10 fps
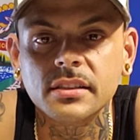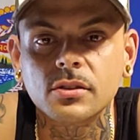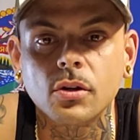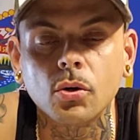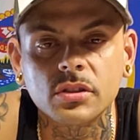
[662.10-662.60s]
the
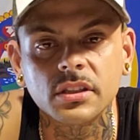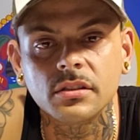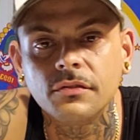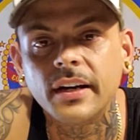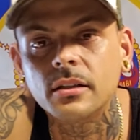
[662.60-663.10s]
growth and
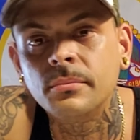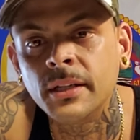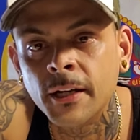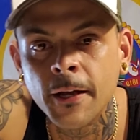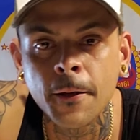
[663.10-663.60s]
the
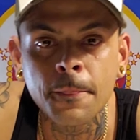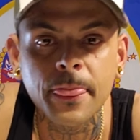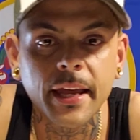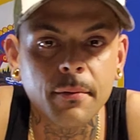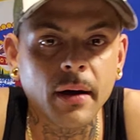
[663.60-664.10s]
development
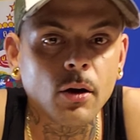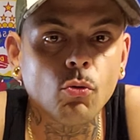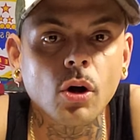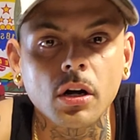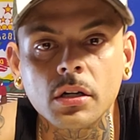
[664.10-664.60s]
in my
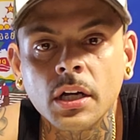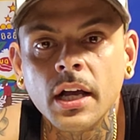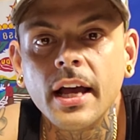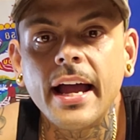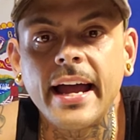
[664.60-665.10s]
work
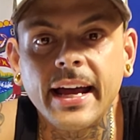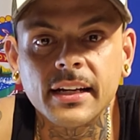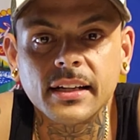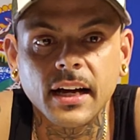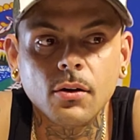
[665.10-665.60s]

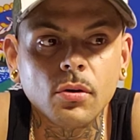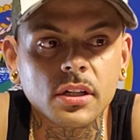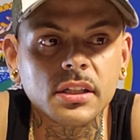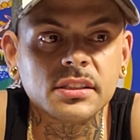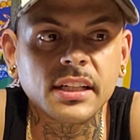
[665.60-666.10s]
and
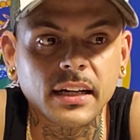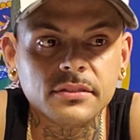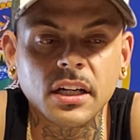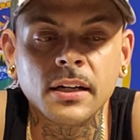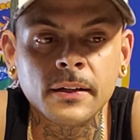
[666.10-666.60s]
what it is that
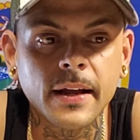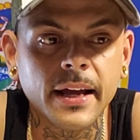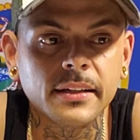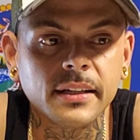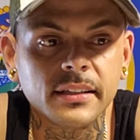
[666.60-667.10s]
I've done,
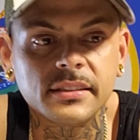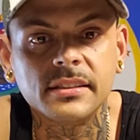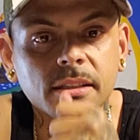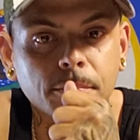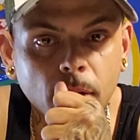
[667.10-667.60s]
and they get to
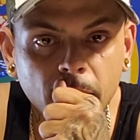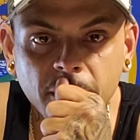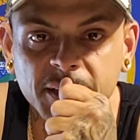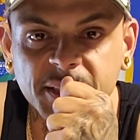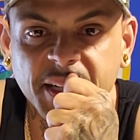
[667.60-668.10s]
see the
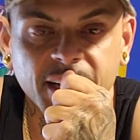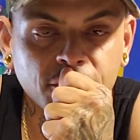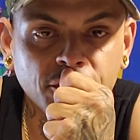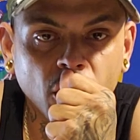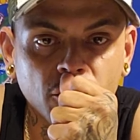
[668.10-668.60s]
progress and kind
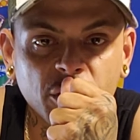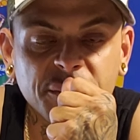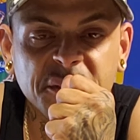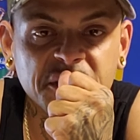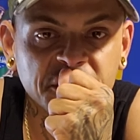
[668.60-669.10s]
of evolve
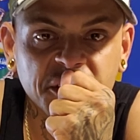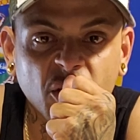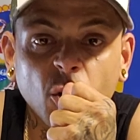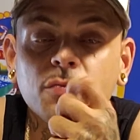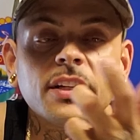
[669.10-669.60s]
with me. You
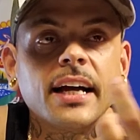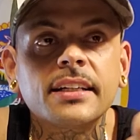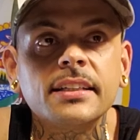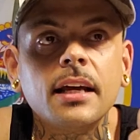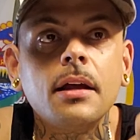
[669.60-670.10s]
know, hopefully I
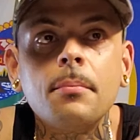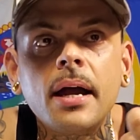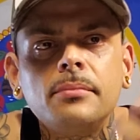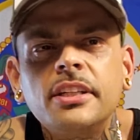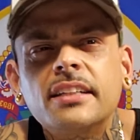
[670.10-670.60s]
can, and
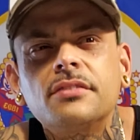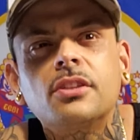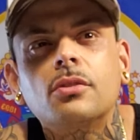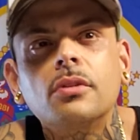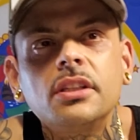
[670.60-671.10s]
my objectives
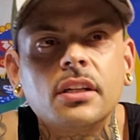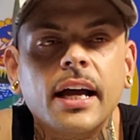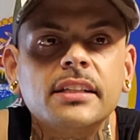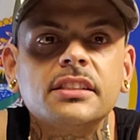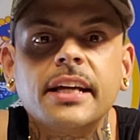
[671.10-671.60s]
are really to
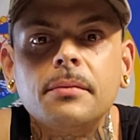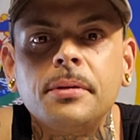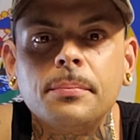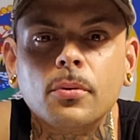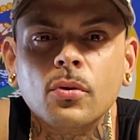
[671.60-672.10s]
educate
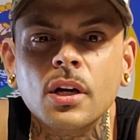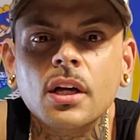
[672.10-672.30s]
people